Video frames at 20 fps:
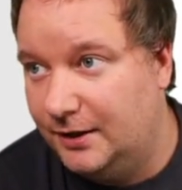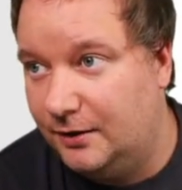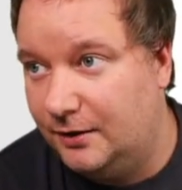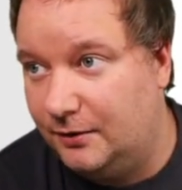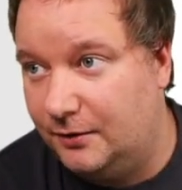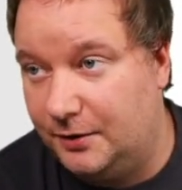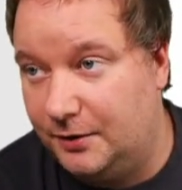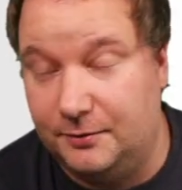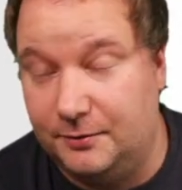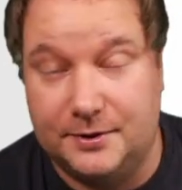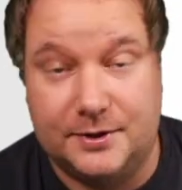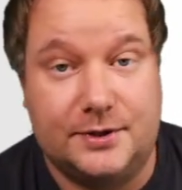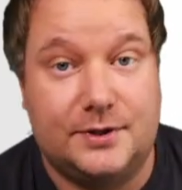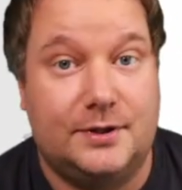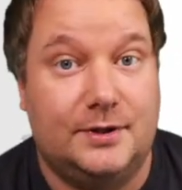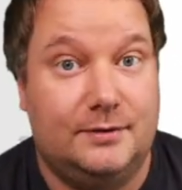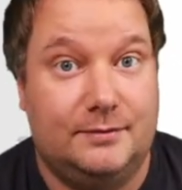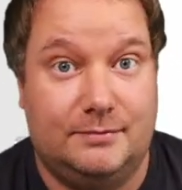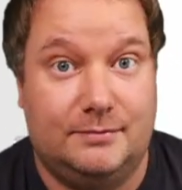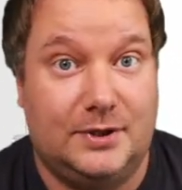although it's
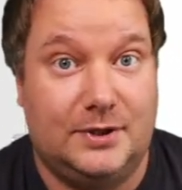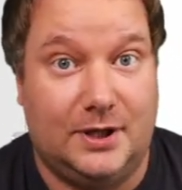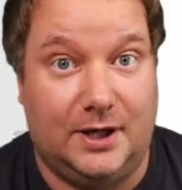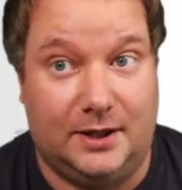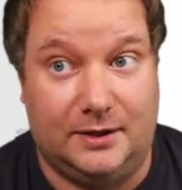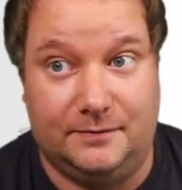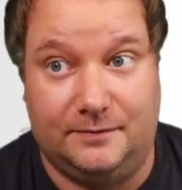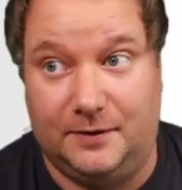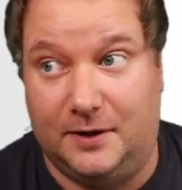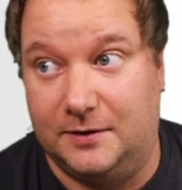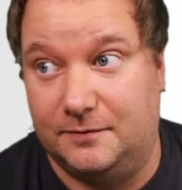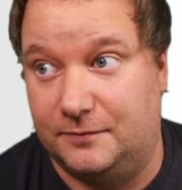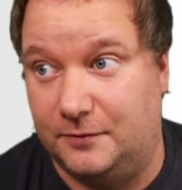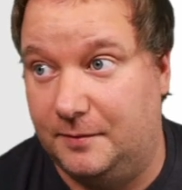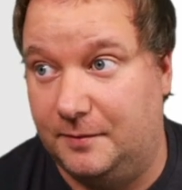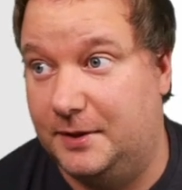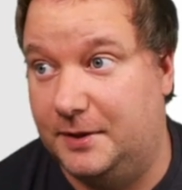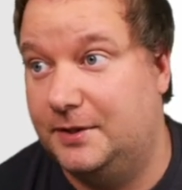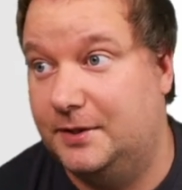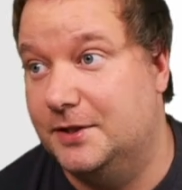kind of far
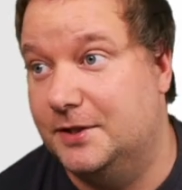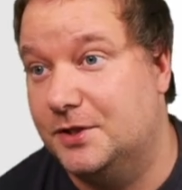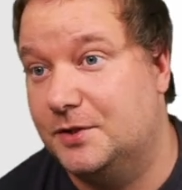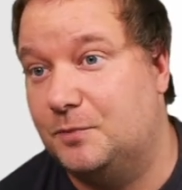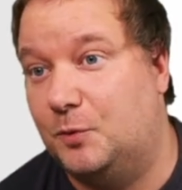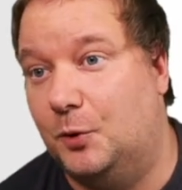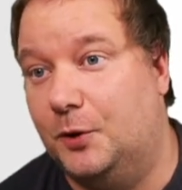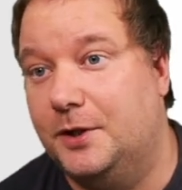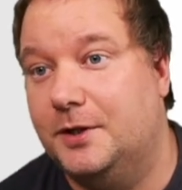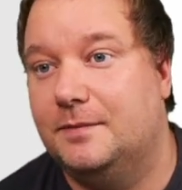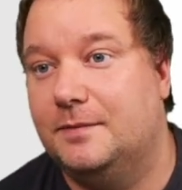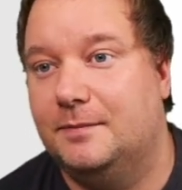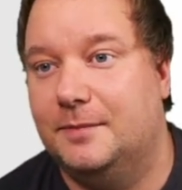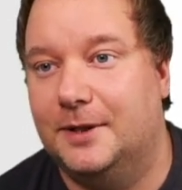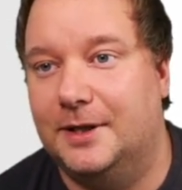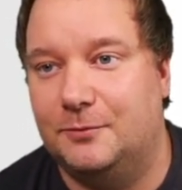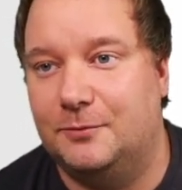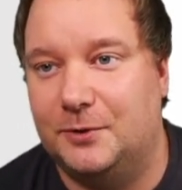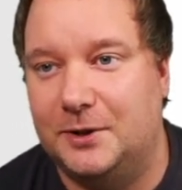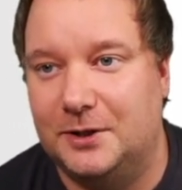from it at this point,
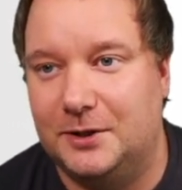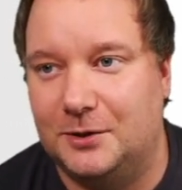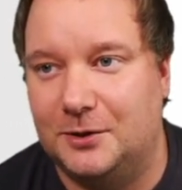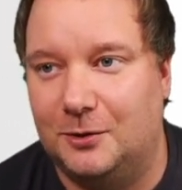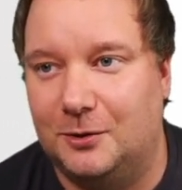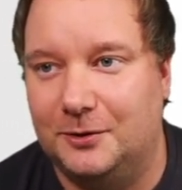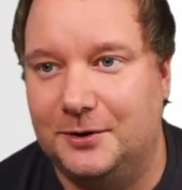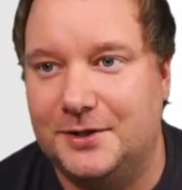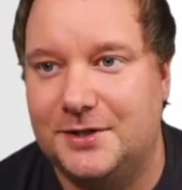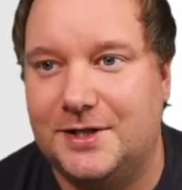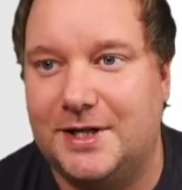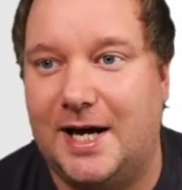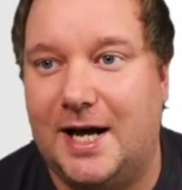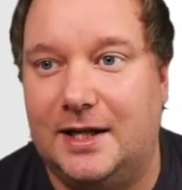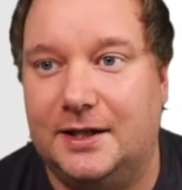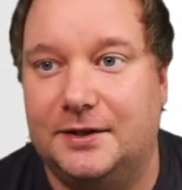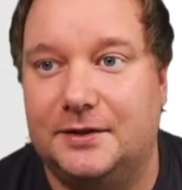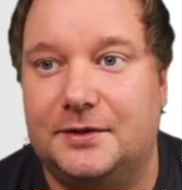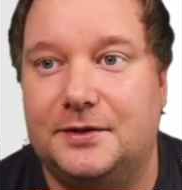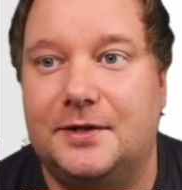but we're going to call this
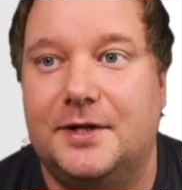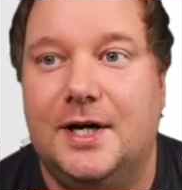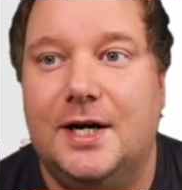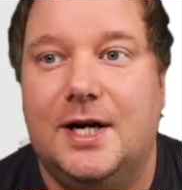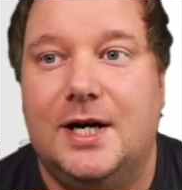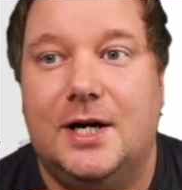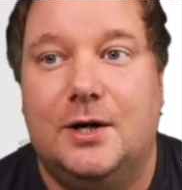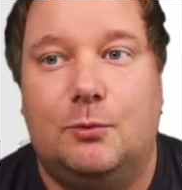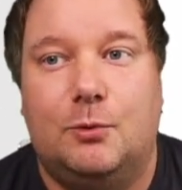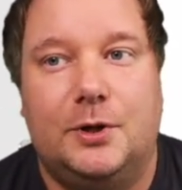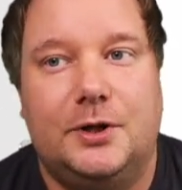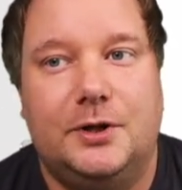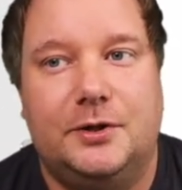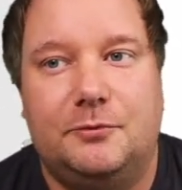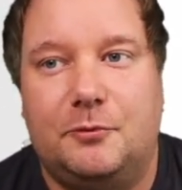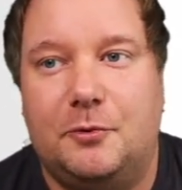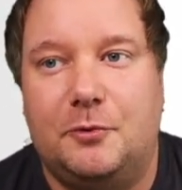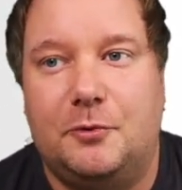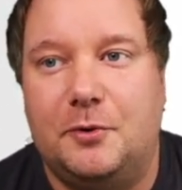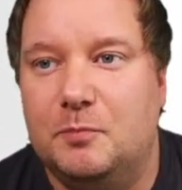calendar. We're going to
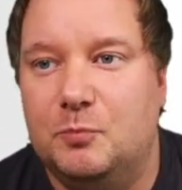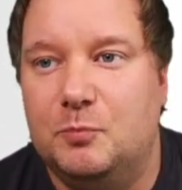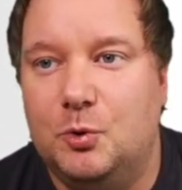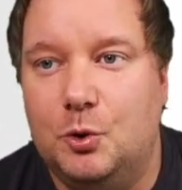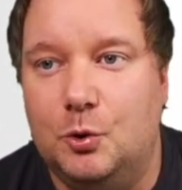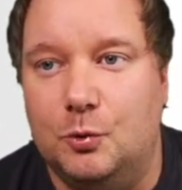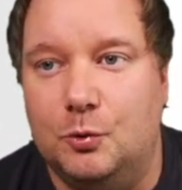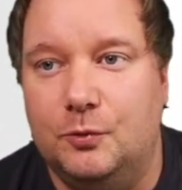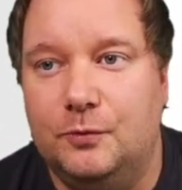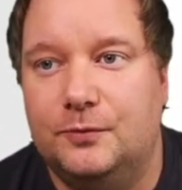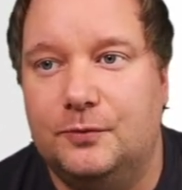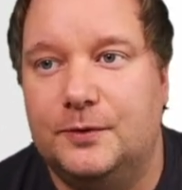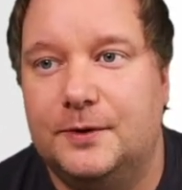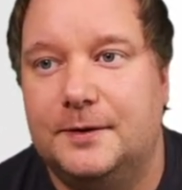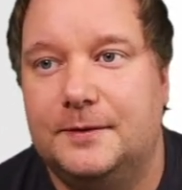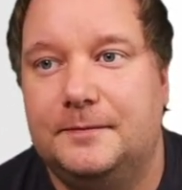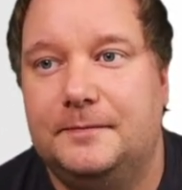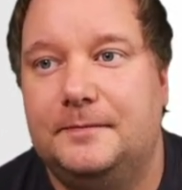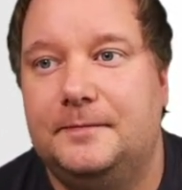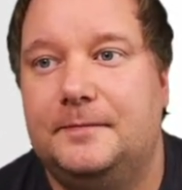remove
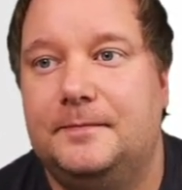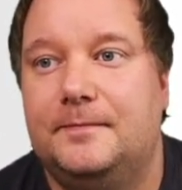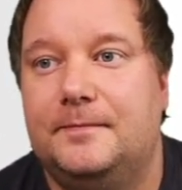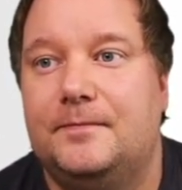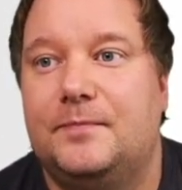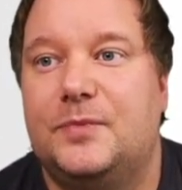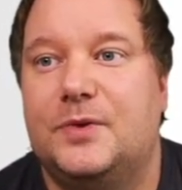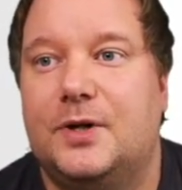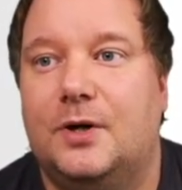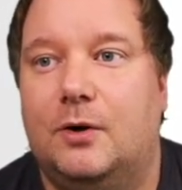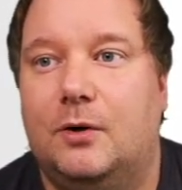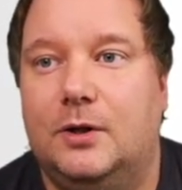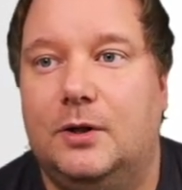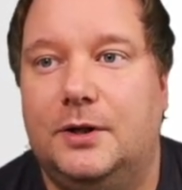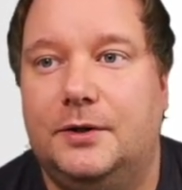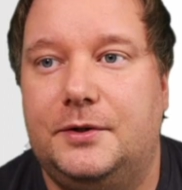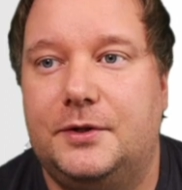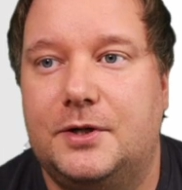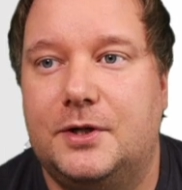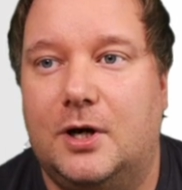all
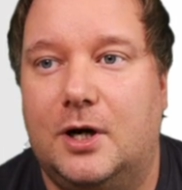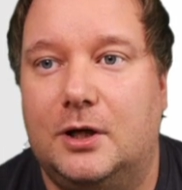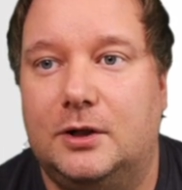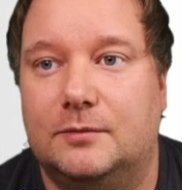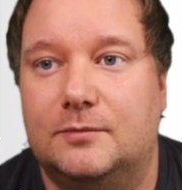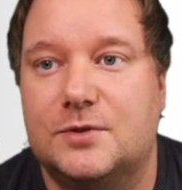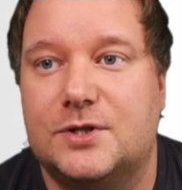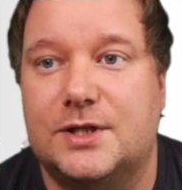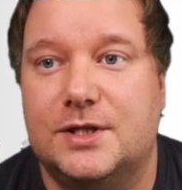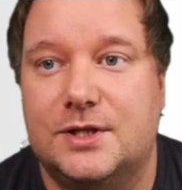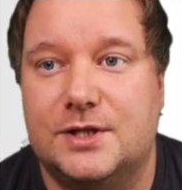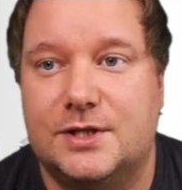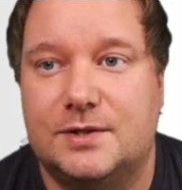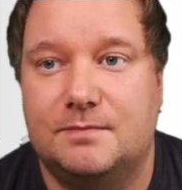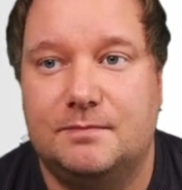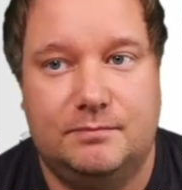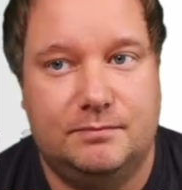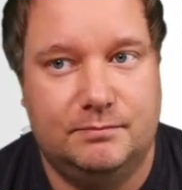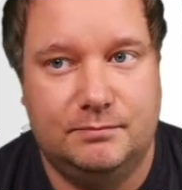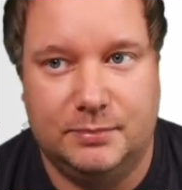other columns in,
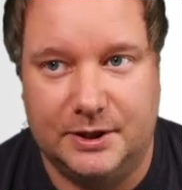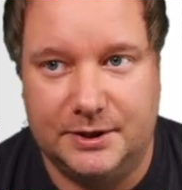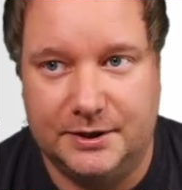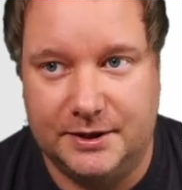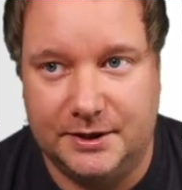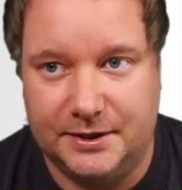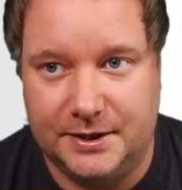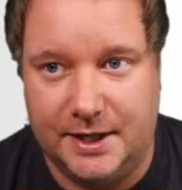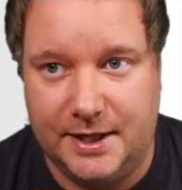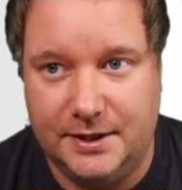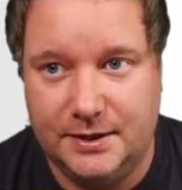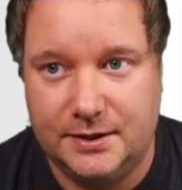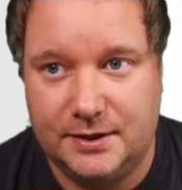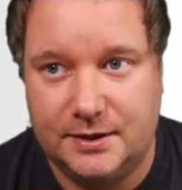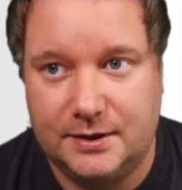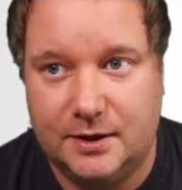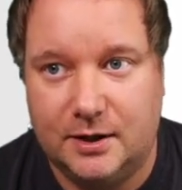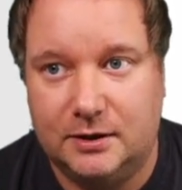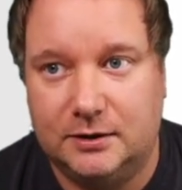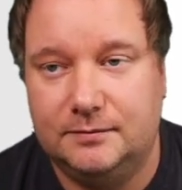but the date
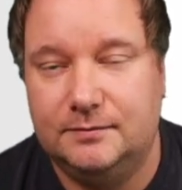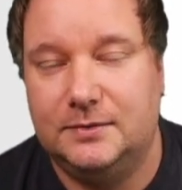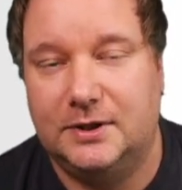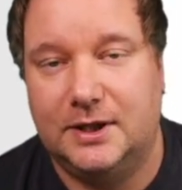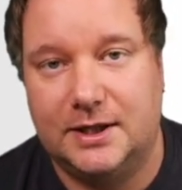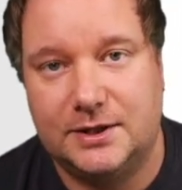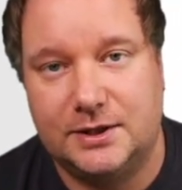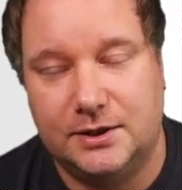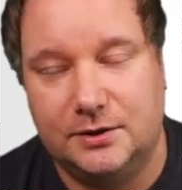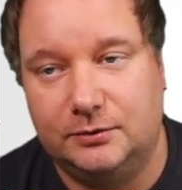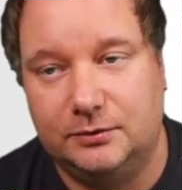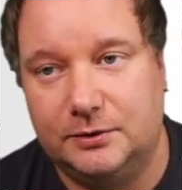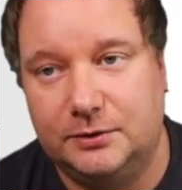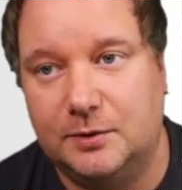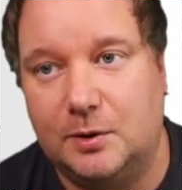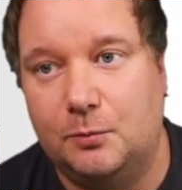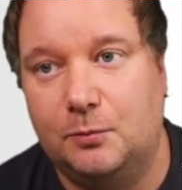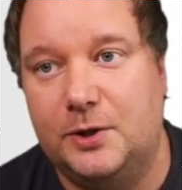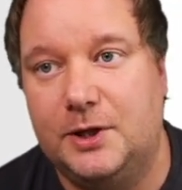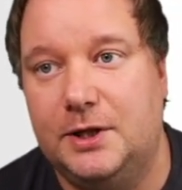column, that's the only
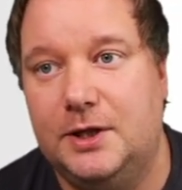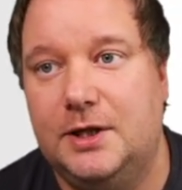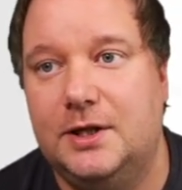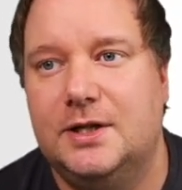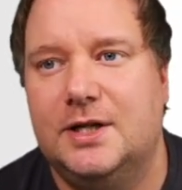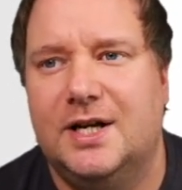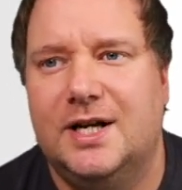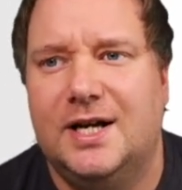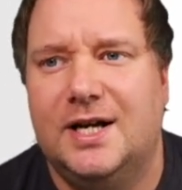one we need.